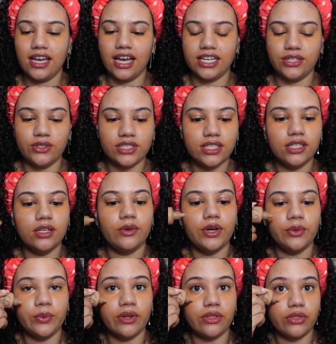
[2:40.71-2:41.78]
I usually go
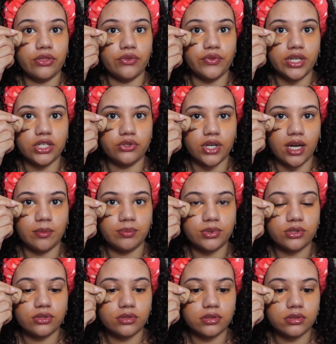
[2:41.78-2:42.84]
in with 3 drops.